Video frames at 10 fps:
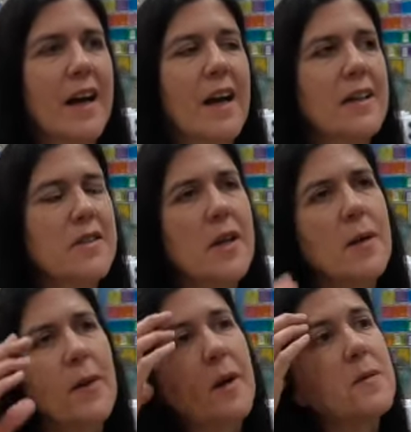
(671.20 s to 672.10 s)
and it's
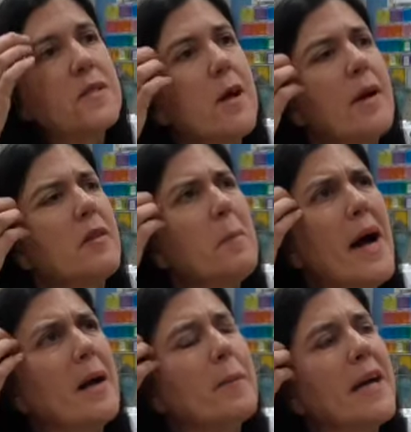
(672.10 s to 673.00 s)
only when I was sewing the
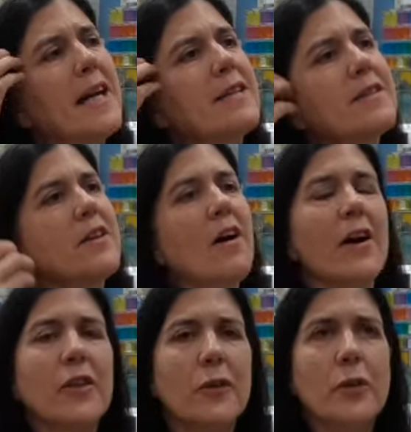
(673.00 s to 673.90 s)
back piece that
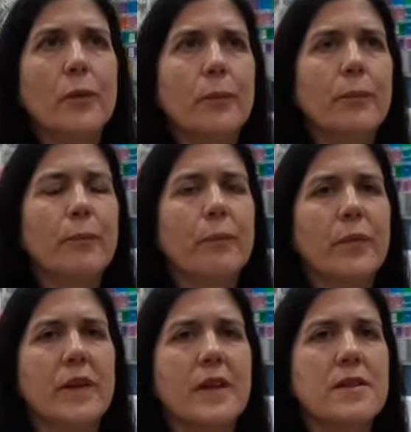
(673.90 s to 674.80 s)
I thought,
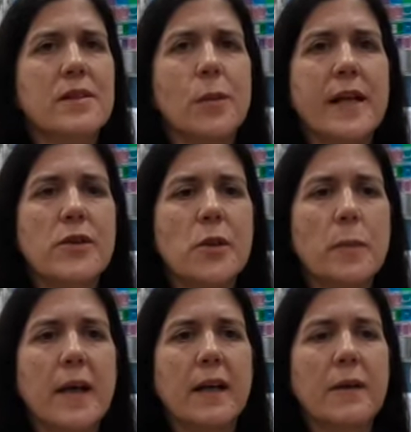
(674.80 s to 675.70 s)
this is way too
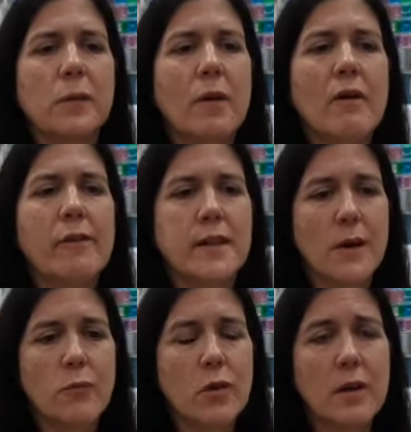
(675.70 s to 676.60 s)
big, what have I
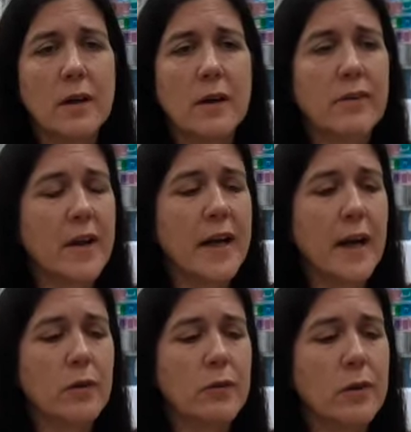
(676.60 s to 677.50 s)
done wrong, I've cut it
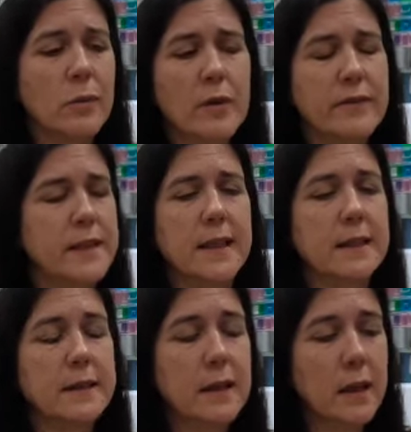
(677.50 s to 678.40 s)
out wrong, what have I
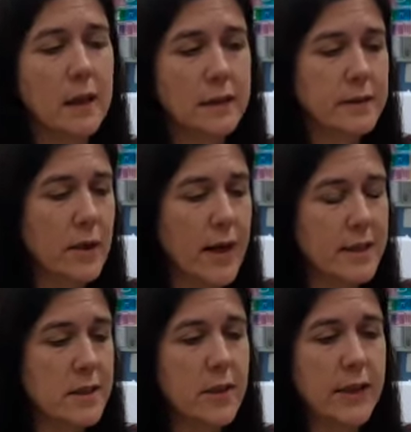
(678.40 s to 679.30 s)
done? So I
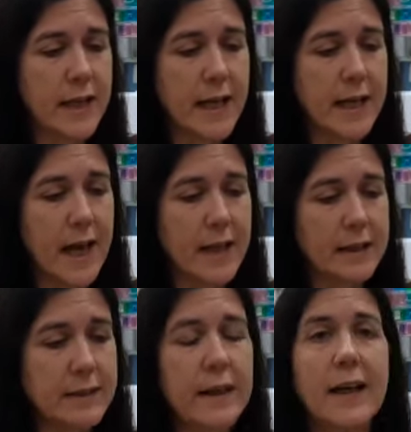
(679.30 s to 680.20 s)
had to look at it
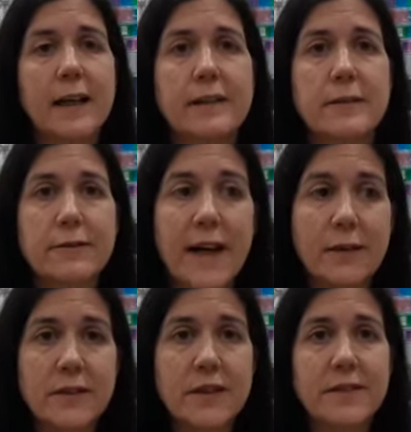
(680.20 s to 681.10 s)
again and
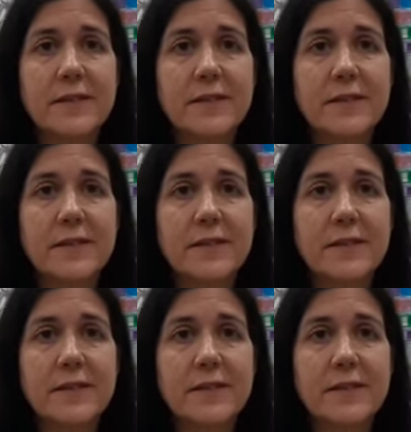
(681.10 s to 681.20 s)
found